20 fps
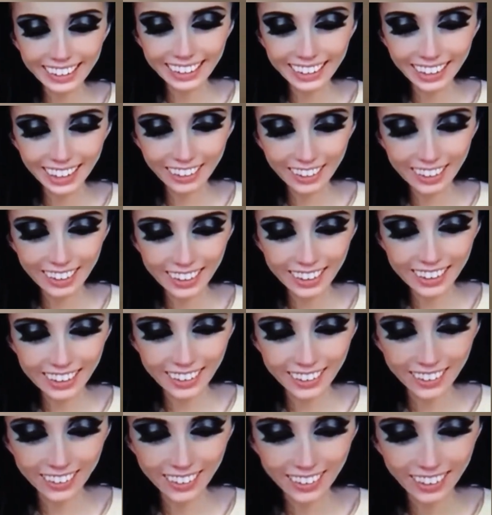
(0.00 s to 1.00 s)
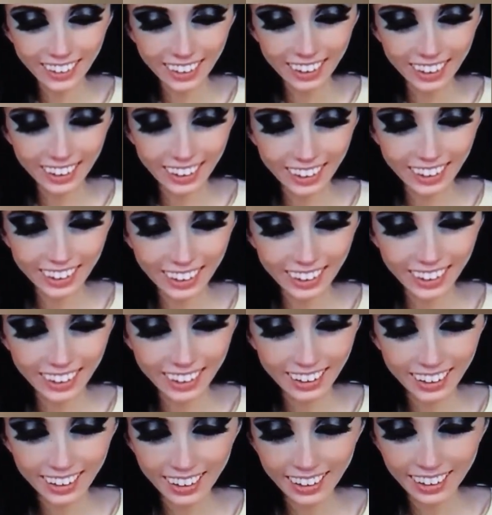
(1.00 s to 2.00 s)
and she's got this going
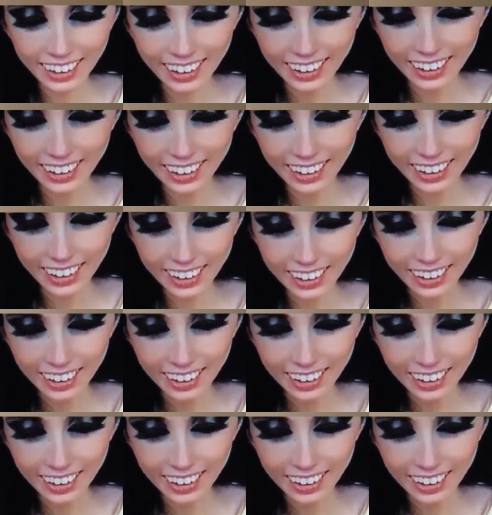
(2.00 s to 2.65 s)
on in the middle of the